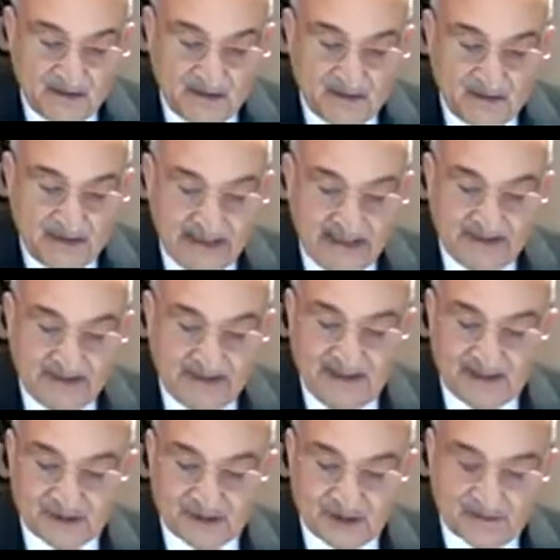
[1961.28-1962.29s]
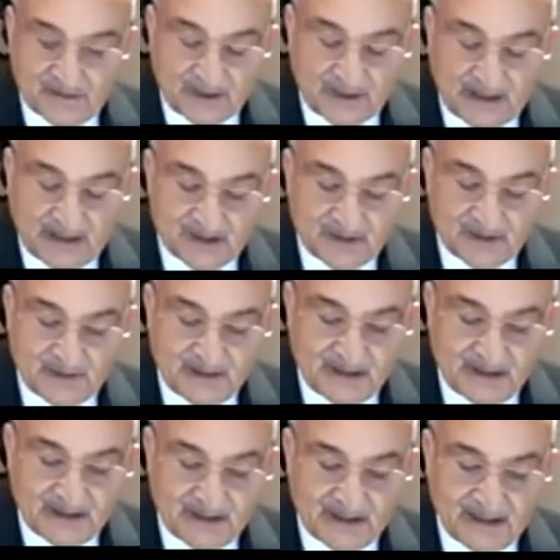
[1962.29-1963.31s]
the ethics of transfer
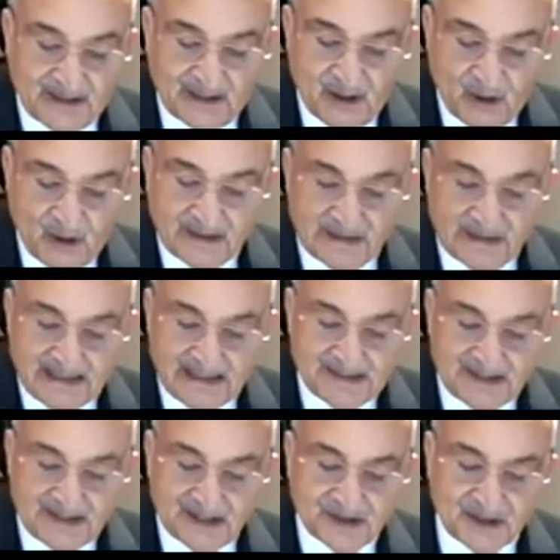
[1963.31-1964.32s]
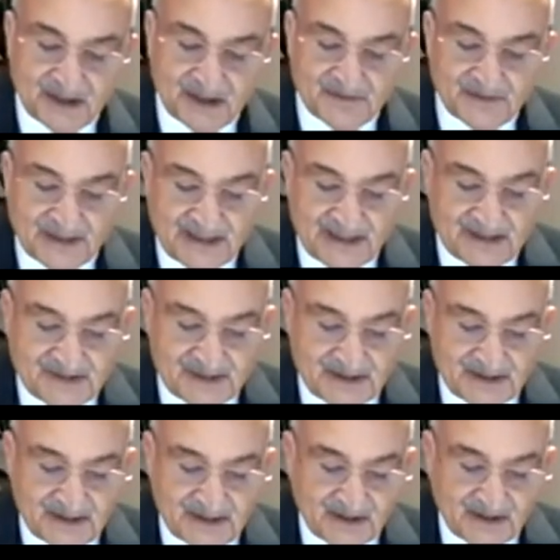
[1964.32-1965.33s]
and localization of science
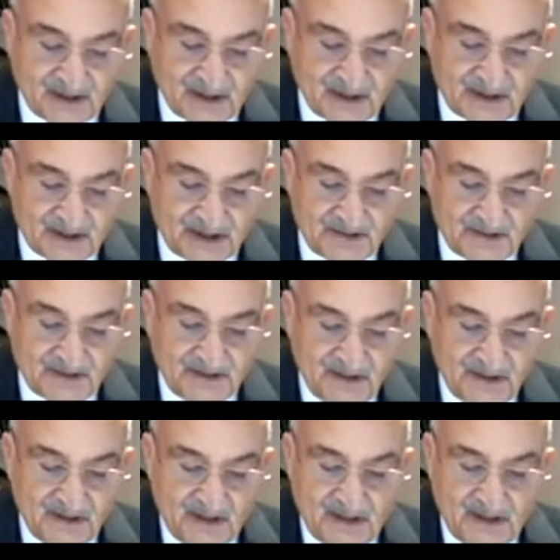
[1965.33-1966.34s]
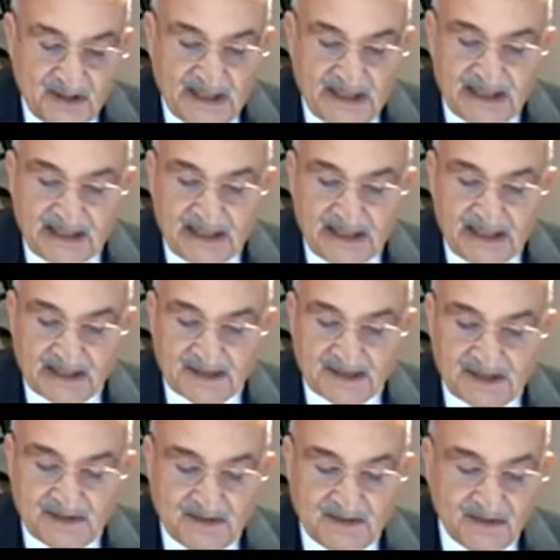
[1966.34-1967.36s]
and technology, and last
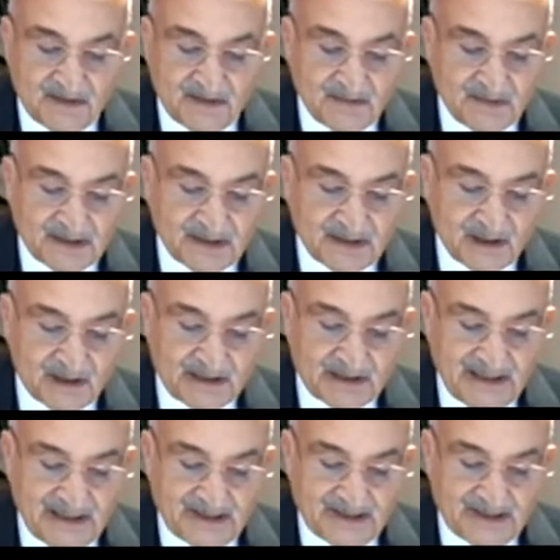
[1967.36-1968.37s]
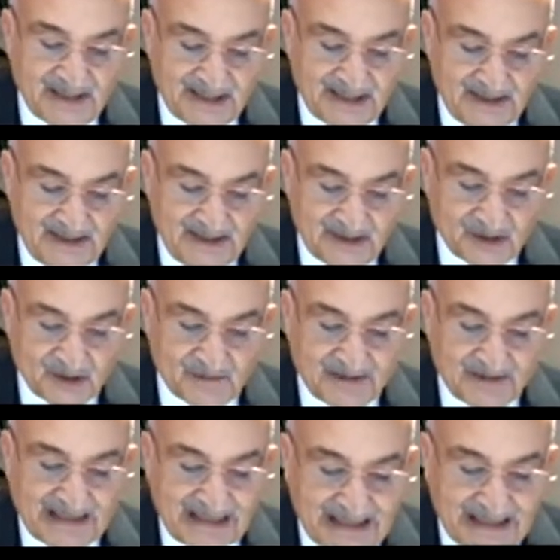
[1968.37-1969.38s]
but not least, the ethics of
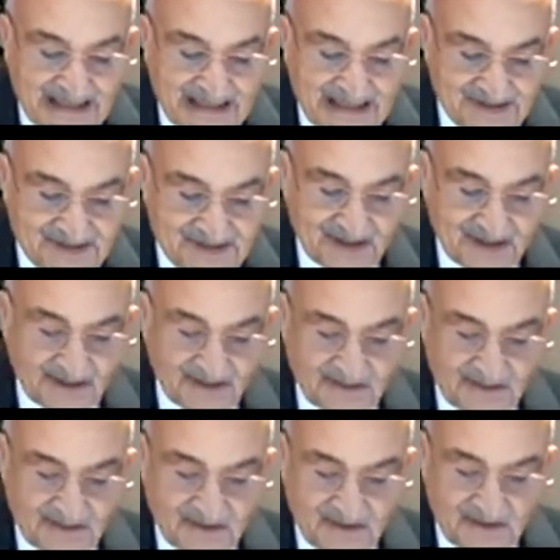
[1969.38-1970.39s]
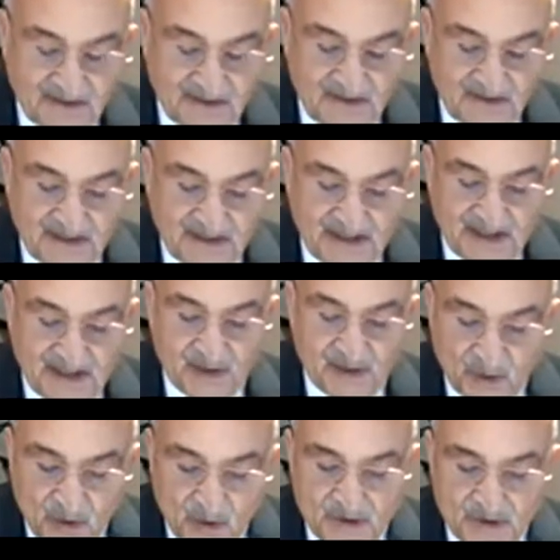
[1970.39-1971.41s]
harnessing and
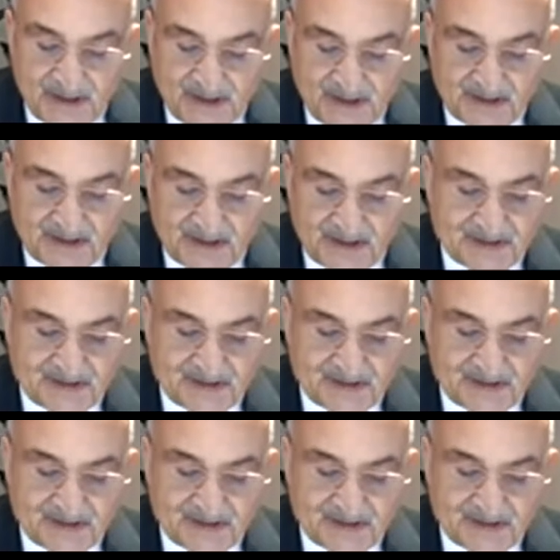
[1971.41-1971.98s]
using